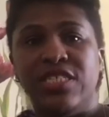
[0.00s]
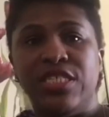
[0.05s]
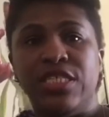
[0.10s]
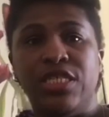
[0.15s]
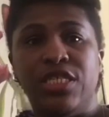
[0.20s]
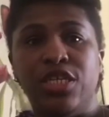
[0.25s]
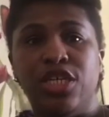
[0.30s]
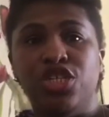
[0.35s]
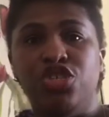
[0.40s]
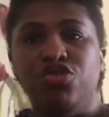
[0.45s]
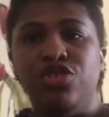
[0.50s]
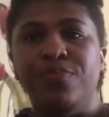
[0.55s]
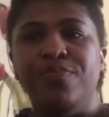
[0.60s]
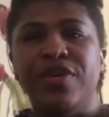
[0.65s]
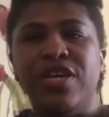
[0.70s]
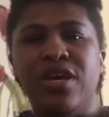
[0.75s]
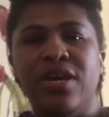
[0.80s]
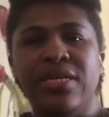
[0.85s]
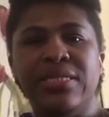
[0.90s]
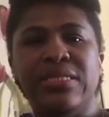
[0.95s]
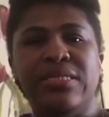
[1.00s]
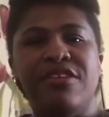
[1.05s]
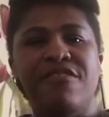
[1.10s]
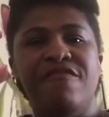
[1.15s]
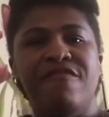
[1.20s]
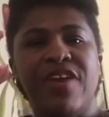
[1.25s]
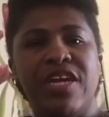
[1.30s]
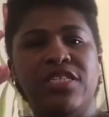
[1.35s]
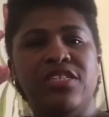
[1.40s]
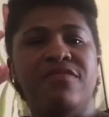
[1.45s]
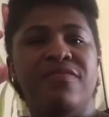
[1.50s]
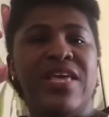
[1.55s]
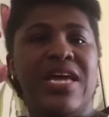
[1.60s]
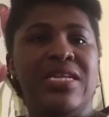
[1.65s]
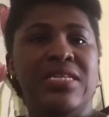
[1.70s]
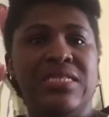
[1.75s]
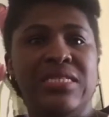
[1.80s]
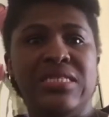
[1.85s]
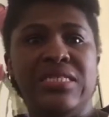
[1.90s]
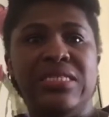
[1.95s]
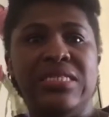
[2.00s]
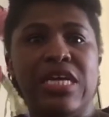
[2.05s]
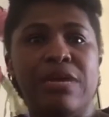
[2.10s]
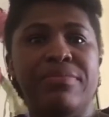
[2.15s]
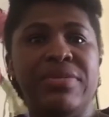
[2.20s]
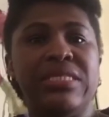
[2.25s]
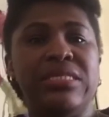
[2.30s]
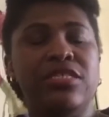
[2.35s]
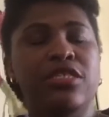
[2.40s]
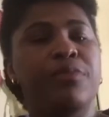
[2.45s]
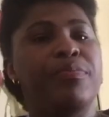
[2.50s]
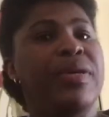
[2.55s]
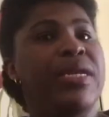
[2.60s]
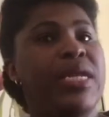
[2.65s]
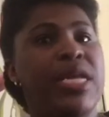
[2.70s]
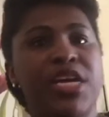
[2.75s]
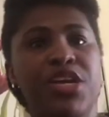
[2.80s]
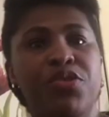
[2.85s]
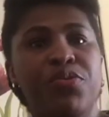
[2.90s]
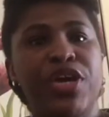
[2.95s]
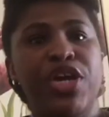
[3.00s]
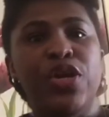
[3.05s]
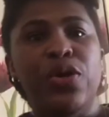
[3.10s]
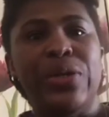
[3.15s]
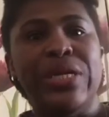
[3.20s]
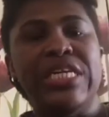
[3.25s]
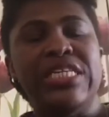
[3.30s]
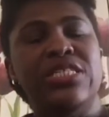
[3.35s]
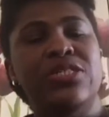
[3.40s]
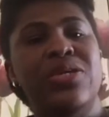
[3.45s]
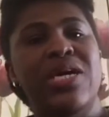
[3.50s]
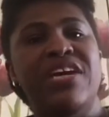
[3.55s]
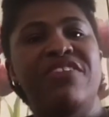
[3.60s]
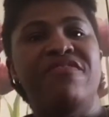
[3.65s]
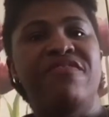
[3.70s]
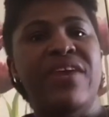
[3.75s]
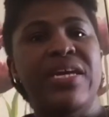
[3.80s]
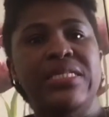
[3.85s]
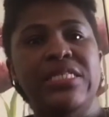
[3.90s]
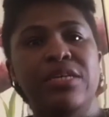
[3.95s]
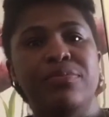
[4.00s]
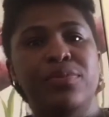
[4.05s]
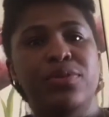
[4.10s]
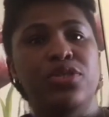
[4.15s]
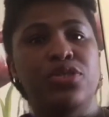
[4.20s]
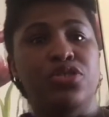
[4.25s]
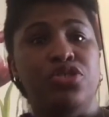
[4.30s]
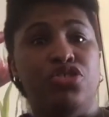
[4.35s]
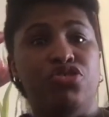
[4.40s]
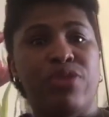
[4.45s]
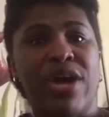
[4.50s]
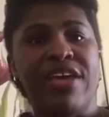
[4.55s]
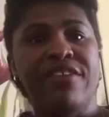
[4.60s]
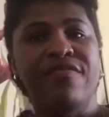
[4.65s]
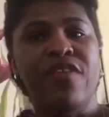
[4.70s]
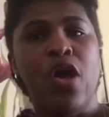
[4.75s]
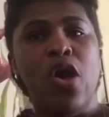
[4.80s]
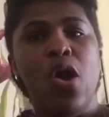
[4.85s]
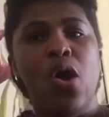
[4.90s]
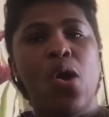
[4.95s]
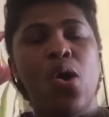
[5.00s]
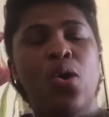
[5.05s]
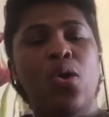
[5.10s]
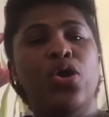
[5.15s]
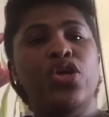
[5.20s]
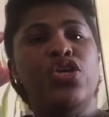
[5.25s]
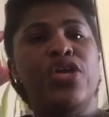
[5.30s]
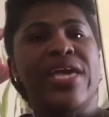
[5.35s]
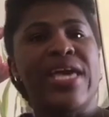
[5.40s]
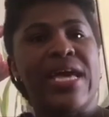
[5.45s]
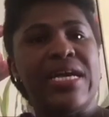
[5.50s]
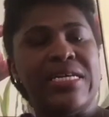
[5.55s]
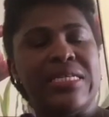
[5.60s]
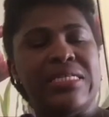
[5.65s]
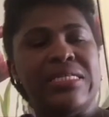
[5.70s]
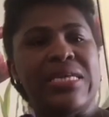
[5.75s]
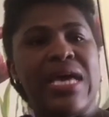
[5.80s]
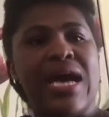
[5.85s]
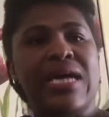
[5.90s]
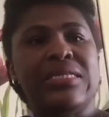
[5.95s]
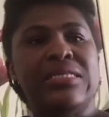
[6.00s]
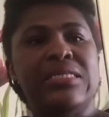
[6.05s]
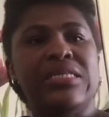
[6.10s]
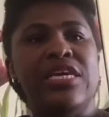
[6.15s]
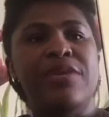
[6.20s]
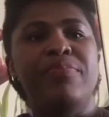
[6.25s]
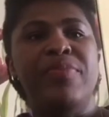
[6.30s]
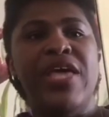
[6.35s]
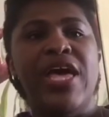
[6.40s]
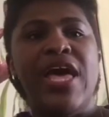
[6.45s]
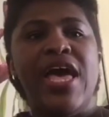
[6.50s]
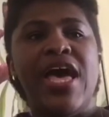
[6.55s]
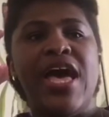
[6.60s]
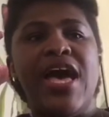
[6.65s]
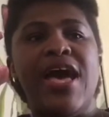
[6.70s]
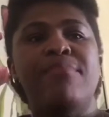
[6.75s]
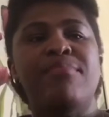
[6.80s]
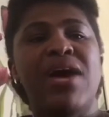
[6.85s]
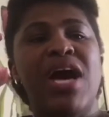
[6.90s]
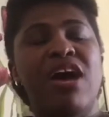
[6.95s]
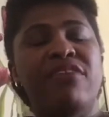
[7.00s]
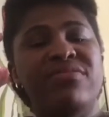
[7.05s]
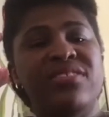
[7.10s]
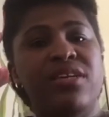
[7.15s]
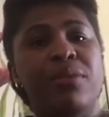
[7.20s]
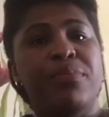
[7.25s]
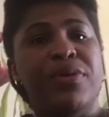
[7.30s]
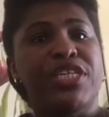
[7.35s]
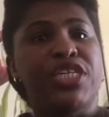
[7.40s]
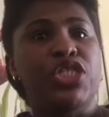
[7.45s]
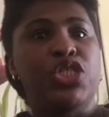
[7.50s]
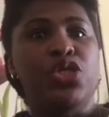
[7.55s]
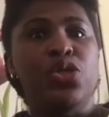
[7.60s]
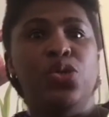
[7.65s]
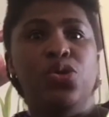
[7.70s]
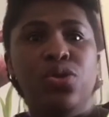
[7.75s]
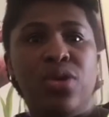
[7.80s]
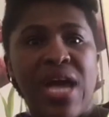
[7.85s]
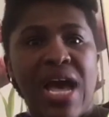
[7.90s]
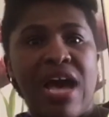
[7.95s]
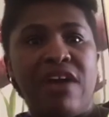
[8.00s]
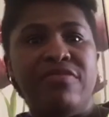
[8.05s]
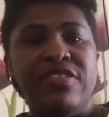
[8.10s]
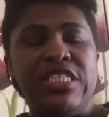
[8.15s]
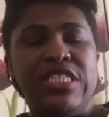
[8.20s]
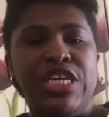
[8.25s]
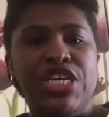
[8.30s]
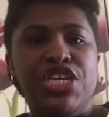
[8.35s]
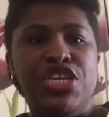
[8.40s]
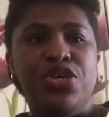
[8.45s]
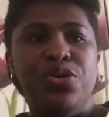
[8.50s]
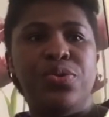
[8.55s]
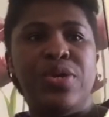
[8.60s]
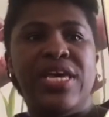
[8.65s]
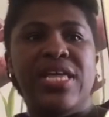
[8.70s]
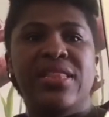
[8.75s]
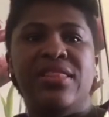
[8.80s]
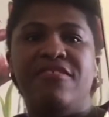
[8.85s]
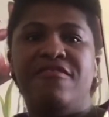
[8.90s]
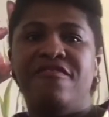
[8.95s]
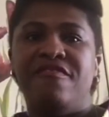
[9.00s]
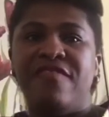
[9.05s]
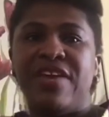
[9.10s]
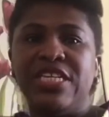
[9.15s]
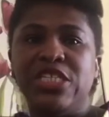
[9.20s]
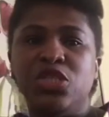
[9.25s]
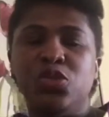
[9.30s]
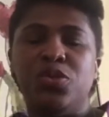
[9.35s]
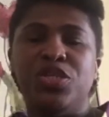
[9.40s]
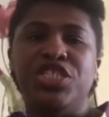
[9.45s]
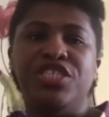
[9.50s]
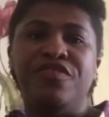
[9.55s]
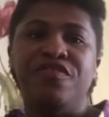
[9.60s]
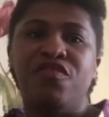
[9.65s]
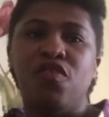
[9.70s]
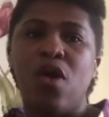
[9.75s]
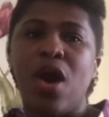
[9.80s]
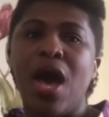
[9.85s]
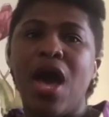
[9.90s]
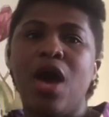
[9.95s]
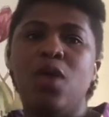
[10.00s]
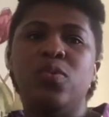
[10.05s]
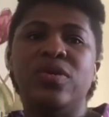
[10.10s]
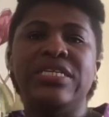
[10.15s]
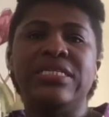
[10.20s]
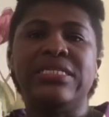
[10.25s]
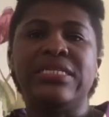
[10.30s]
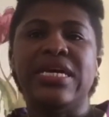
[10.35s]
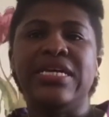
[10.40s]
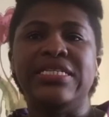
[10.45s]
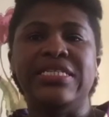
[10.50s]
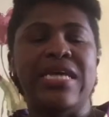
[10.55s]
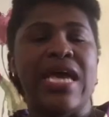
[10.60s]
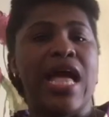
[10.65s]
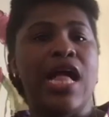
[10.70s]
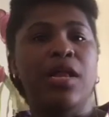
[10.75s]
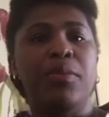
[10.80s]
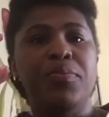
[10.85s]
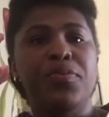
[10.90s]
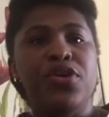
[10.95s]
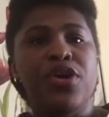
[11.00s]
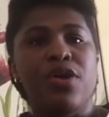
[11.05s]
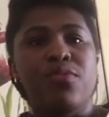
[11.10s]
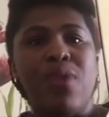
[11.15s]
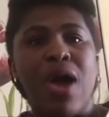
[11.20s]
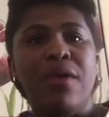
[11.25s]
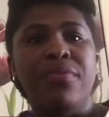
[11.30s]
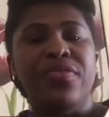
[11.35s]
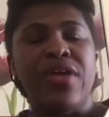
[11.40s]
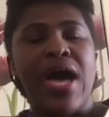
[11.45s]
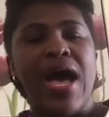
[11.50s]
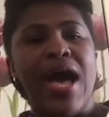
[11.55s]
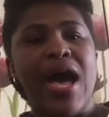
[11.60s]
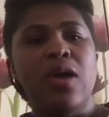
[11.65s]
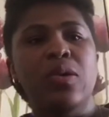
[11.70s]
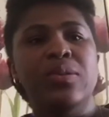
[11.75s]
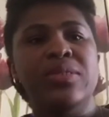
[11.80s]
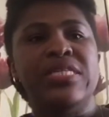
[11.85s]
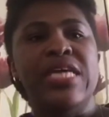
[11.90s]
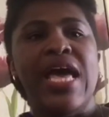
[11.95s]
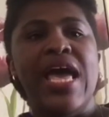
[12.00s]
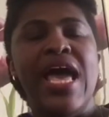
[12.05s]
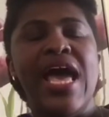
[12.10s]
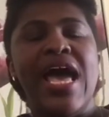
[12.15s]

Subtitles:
the surgery, because the effect of the anesthesia may still be lingering on. It's not advisable to drive, or you get a taxi. Have somebody to look after you in the first 24 hours and help you around the house.